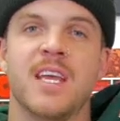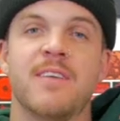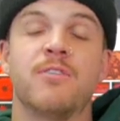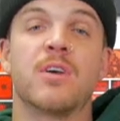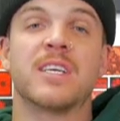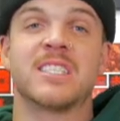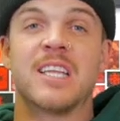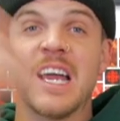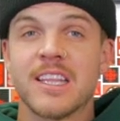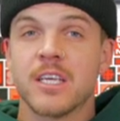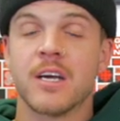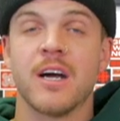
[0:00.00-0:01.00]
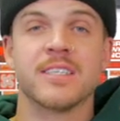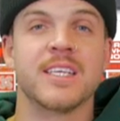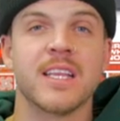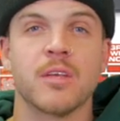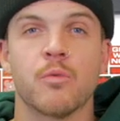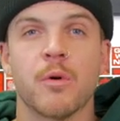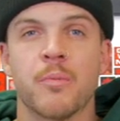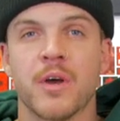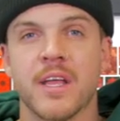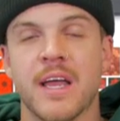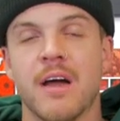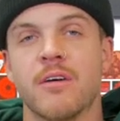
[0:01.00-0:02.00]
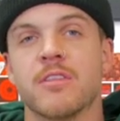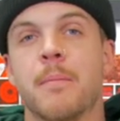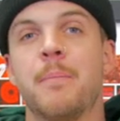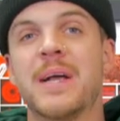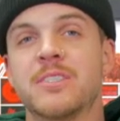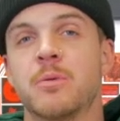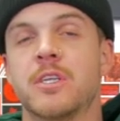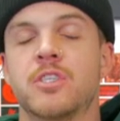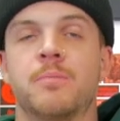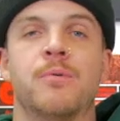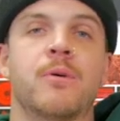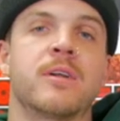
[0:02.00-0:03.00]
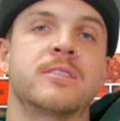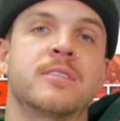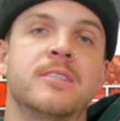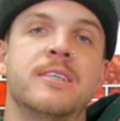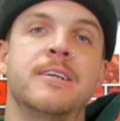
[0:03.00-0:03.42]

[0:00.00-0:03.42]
If you guys like the content that we're putting out, the best way to support us